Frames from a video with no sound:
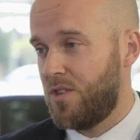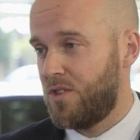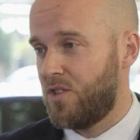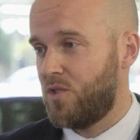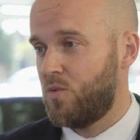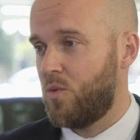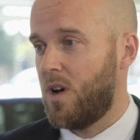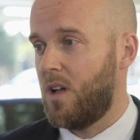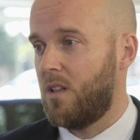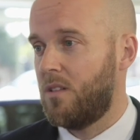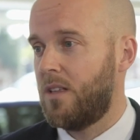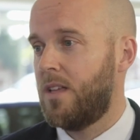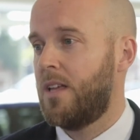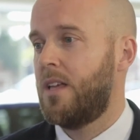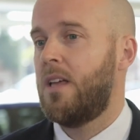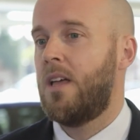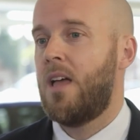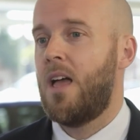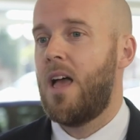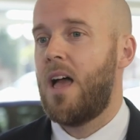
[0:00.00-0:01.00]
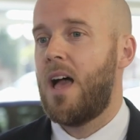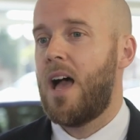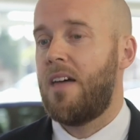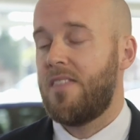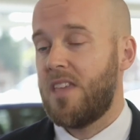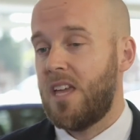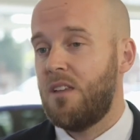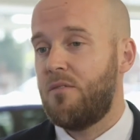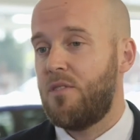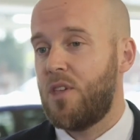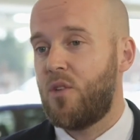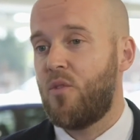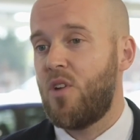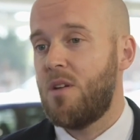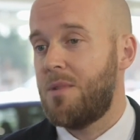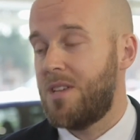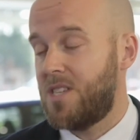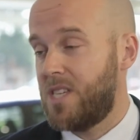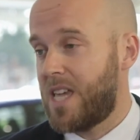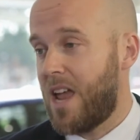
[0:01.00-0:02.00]
on this as well. At the end of the
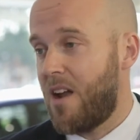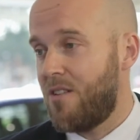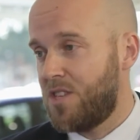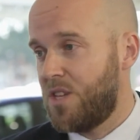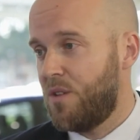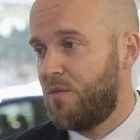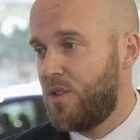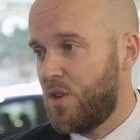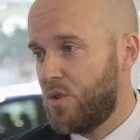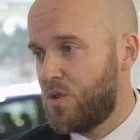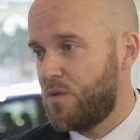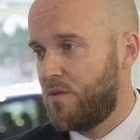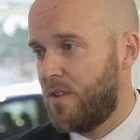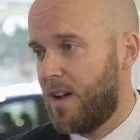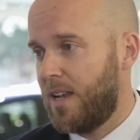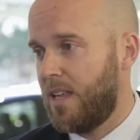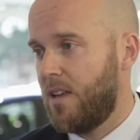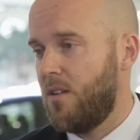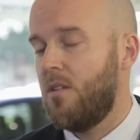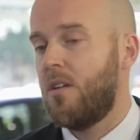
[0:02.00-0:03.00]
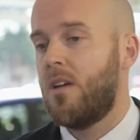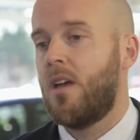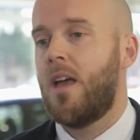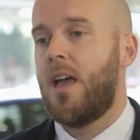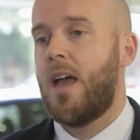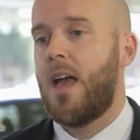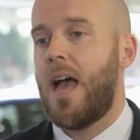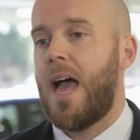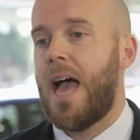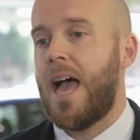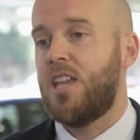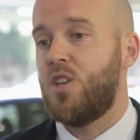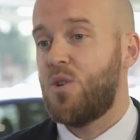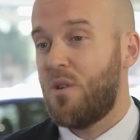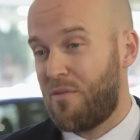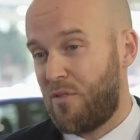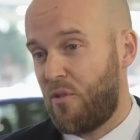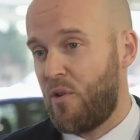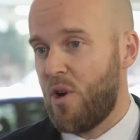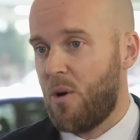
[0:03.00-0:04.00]
agreement, there's a guaranteed future value, and
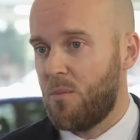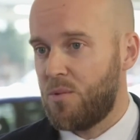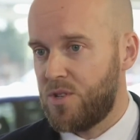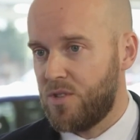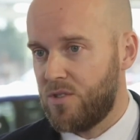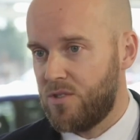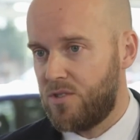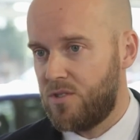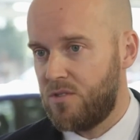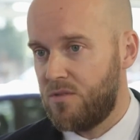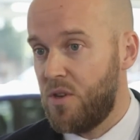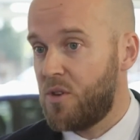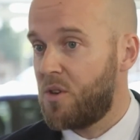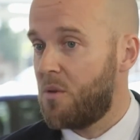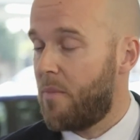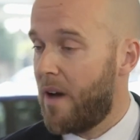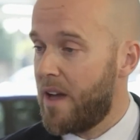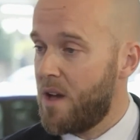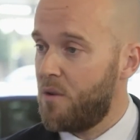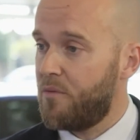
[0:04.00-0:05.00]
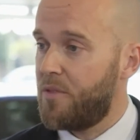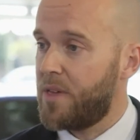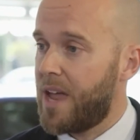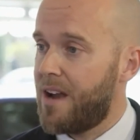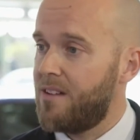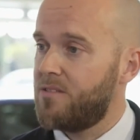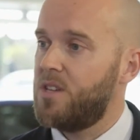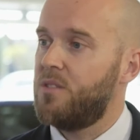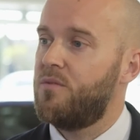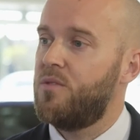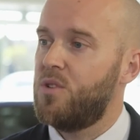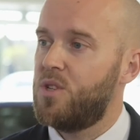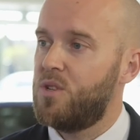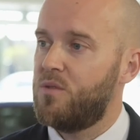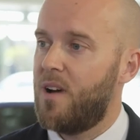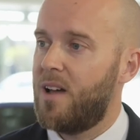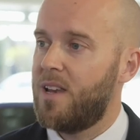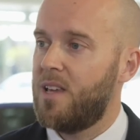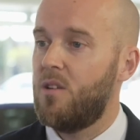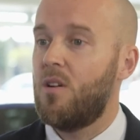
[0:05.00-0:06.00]
you have three options. You can pay off the guaranteed
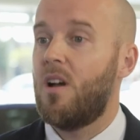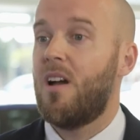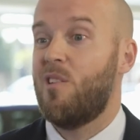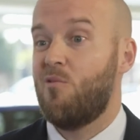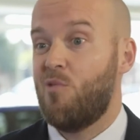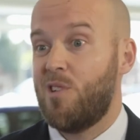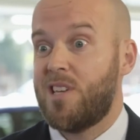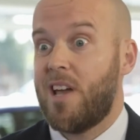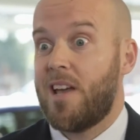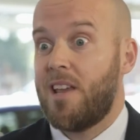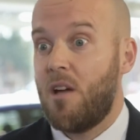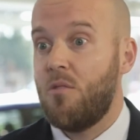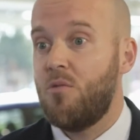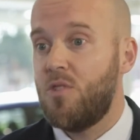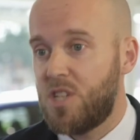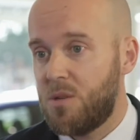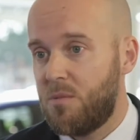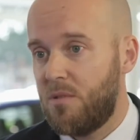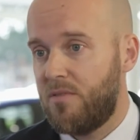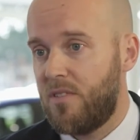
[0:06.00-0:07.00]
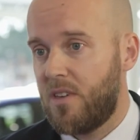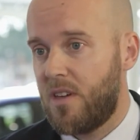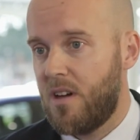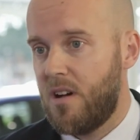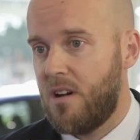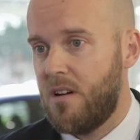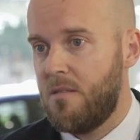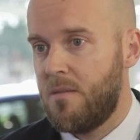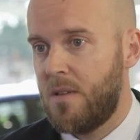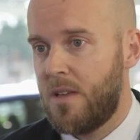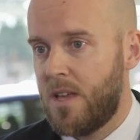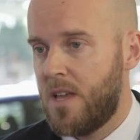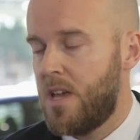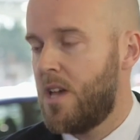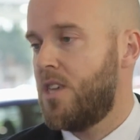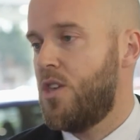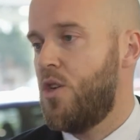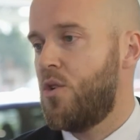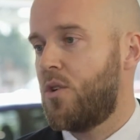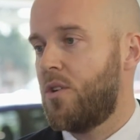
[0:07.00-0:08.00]
future value and retain ownership of the car.
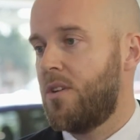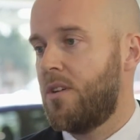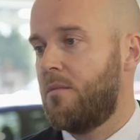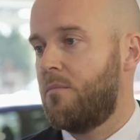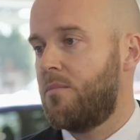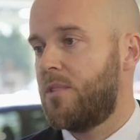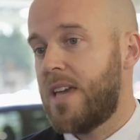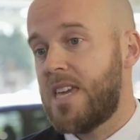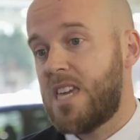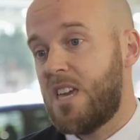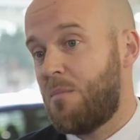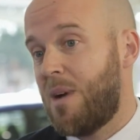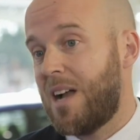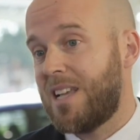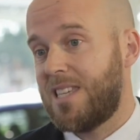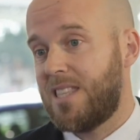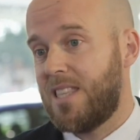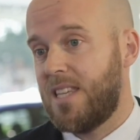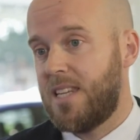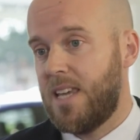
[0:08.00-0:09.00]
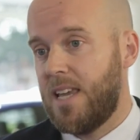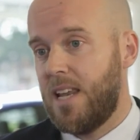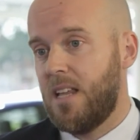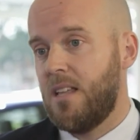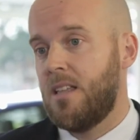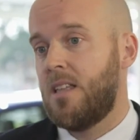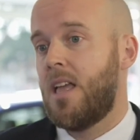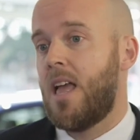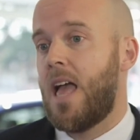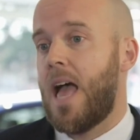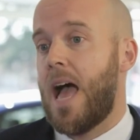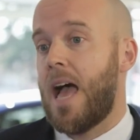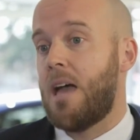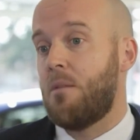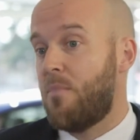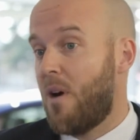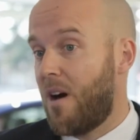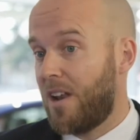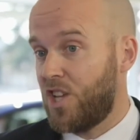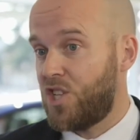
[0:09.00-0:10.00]
You can take it back to the dealer
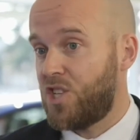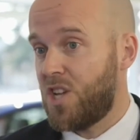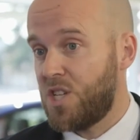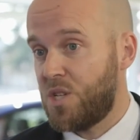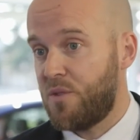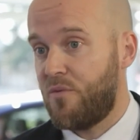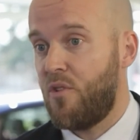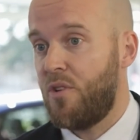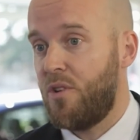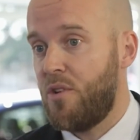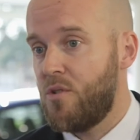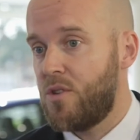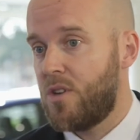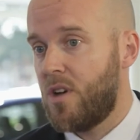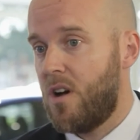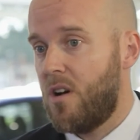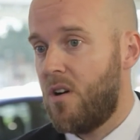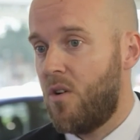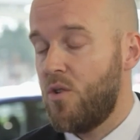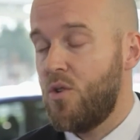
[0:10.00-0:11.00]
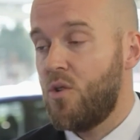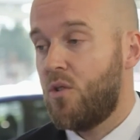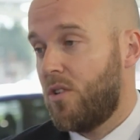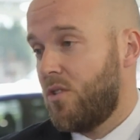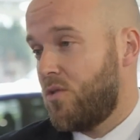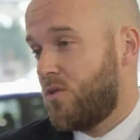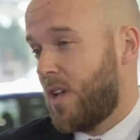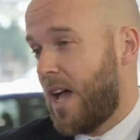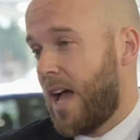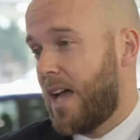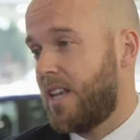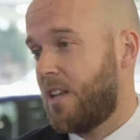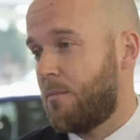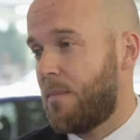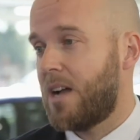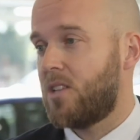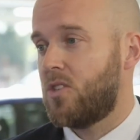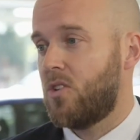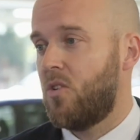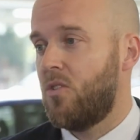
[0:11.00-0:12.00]
and part exchange it for a new car, or you can just hand
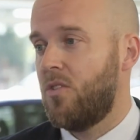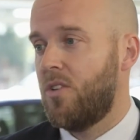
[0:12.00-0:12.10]
it back to